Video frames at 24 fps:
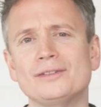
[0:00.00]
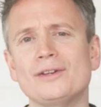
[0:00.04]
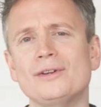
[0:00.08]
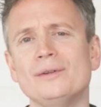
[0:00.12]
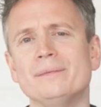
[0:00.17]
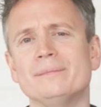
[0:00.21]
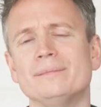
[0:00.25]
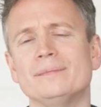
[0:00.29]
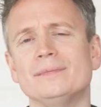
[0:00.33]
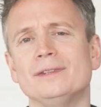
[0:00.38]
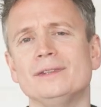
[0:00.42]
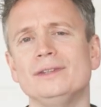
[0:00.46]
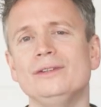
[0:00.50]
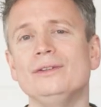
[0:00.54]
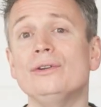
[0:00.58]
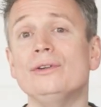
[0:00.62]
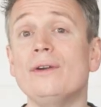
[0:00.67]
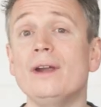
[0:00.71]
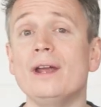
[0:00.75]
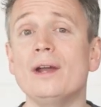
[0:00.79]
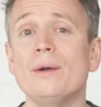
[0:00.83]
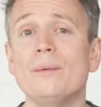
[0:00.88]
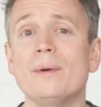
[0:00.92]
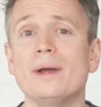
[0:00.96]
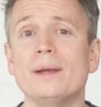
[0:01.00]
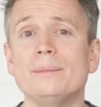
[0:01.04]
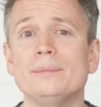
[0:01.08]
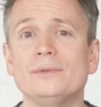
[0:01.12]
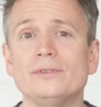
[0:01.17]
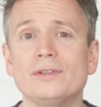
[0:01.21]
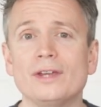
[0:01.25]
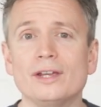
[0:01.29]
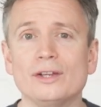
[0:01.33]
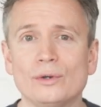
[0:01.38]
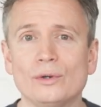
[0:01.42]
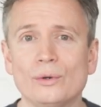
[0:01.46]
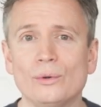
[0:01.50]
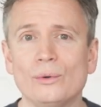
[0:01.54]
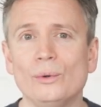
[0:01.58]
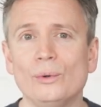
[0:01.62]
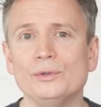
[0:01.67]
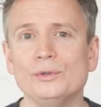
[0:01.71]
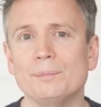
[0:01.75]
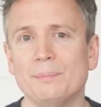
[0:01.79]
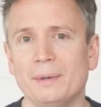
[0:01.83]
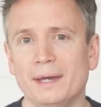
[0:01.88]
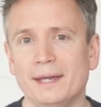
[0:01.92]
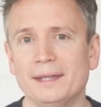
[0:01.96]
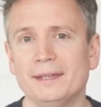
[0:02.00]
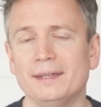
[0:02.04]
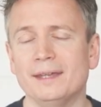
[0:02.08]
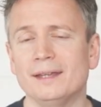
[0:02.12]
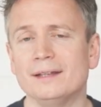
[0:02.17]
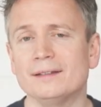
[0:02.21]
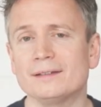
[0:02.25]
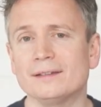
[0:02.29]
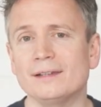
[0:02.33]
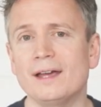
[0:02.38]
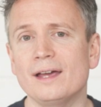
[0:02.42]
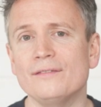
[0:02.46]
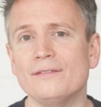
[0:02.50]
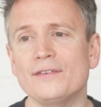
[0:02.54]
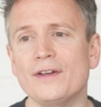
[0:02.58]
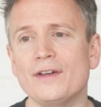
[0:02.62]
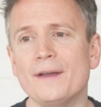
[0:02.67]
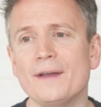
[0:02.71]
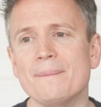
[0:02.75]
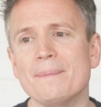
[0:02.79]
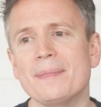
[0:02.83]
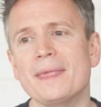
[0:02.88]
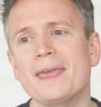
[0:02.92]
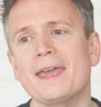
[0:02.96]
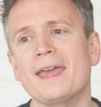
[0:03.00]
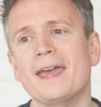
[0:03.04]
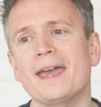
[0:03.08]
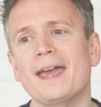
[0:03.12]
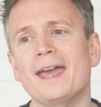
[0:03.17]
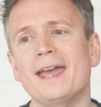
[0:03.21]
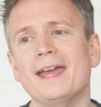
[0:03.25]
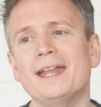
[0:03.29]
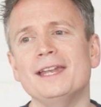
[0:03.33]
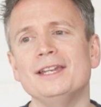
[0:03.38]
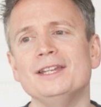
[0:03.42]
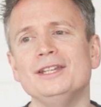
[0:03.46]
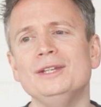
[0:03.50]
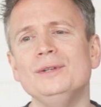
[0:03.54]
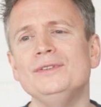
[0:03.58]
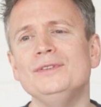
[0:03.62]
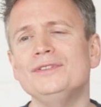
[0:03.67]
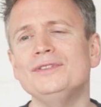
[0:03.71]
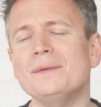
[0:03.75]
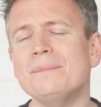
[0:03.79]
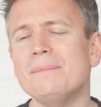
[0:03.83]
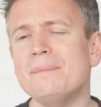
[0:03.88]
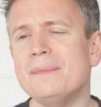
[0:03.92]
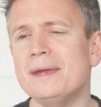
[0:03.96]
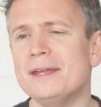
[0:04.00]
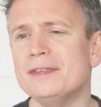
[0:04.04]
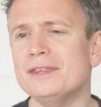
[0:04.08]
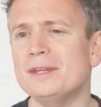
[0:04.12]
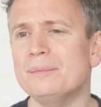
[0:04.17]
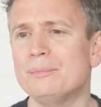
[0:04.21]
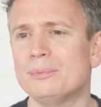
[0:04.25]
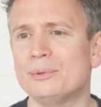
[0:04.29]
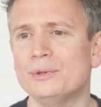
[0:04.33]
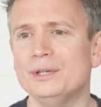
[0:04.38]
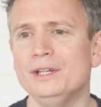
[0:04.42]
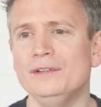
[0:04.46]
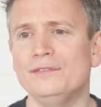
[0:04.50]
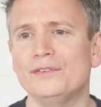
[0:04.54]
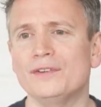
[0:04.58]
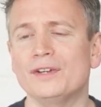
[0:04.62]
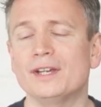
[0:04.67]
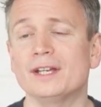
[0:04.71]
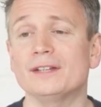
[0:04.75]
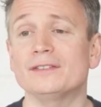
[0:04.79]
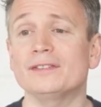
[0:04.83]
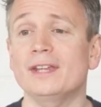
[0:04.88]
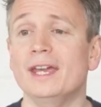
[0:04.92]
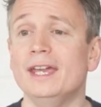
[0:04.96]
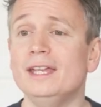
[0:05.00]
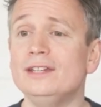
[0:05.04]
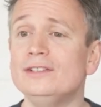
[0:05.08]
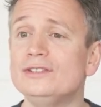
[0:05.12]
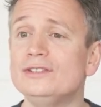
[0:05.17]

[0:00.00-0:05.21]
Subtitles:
So you create a website called Pancakes Lover, and you submit the prefix